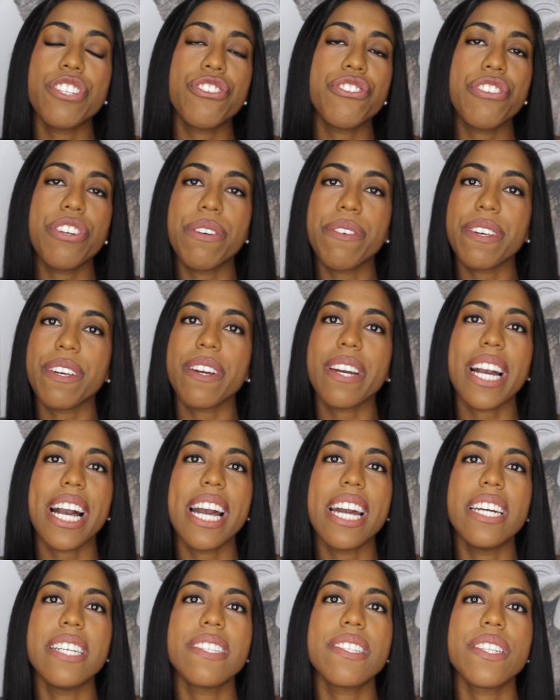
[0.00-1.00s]
to show you
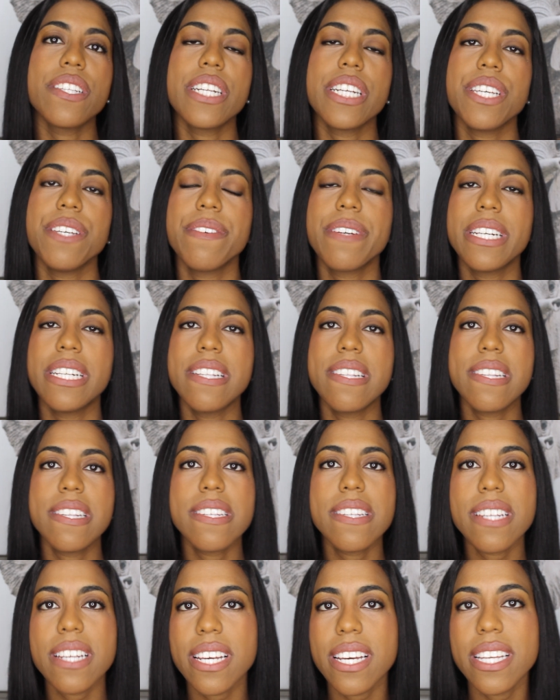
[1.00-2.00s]
guys so that you can
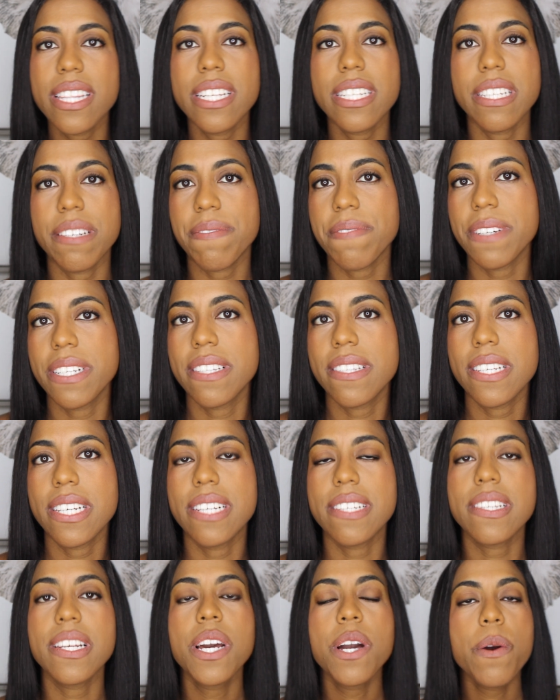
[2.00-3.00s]
see the
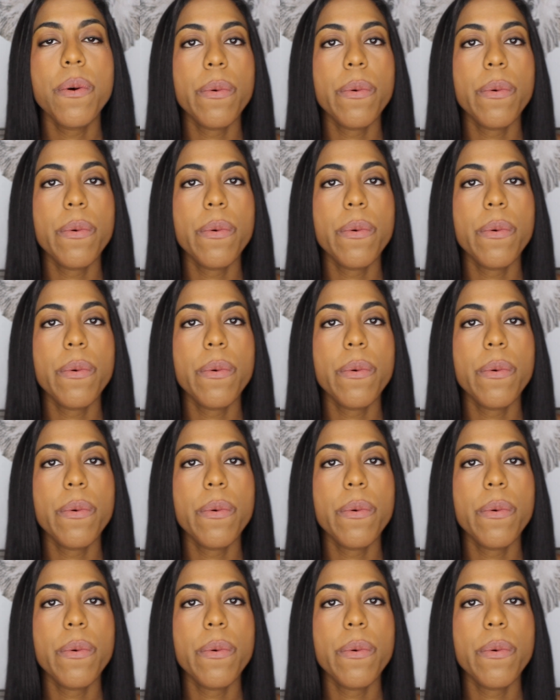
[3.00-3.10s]
differences.